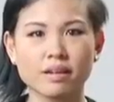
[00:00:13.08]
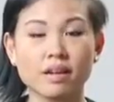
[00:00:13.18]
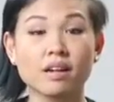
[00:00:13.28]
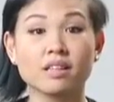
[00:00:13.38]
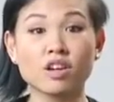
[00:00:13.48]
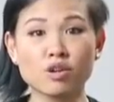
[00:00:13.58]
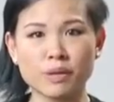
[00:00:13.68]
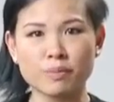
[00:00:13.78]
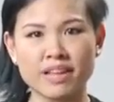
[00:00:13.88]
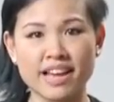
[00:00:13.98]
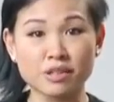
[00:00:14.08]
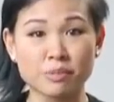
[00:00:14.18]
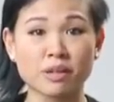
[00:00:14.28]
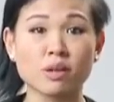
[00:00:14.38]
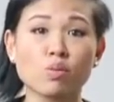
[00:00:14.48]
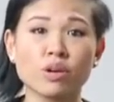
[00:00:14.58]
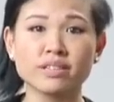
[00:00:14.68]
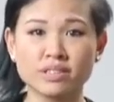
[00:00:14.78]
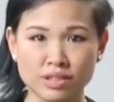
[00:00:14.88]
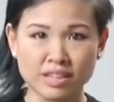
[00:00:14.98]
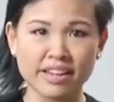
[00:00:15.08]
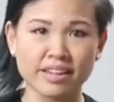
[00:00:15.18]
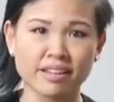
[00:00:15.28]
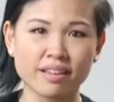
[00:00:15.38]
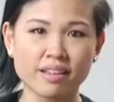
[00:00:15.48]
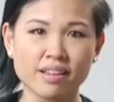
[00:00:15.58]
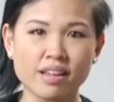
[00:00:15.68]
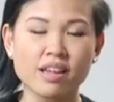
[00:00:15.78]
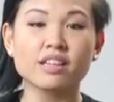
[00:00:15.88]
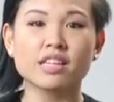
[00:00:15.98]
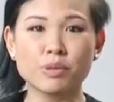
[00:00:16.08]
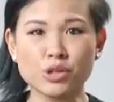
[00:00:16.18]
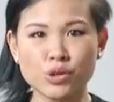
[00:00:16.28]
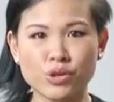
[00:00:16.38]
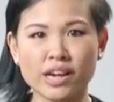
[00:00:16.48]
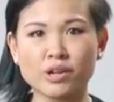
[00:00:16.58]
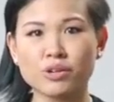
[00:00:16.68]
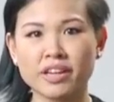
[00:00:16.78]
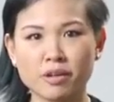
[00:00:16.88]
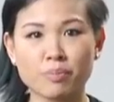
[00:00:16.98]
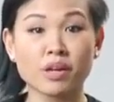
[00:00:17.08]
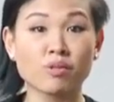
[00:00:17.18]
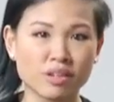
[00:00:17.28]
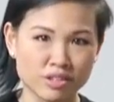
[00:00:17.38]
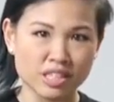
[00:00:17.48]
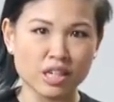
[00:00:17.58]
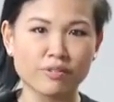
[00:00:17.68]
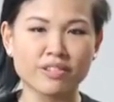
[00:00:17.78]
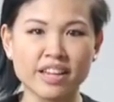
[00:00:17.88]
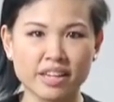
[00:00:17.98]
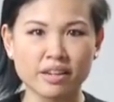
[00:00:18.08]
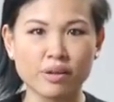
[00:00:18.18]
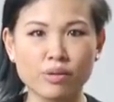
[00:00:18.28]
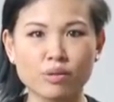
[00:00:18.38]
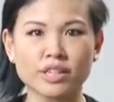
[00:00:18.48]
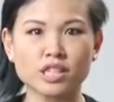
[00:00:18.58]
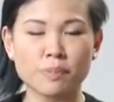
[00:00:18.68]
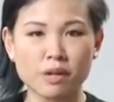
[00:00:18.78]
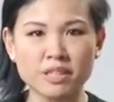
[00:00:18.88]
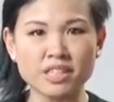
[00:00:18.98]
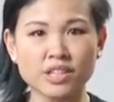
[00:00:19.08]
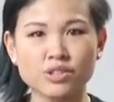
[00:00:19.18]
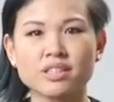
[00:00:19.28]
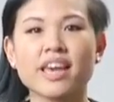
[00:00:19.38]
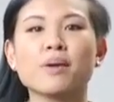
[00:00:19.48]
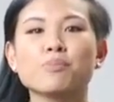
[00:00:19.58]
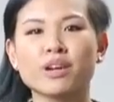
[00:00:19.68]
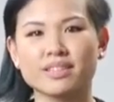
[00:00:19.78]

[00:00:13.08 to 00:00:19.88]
A lot of people ask me, what is good lighting? Let me show you how to get a better understanding of lighting through experimentation and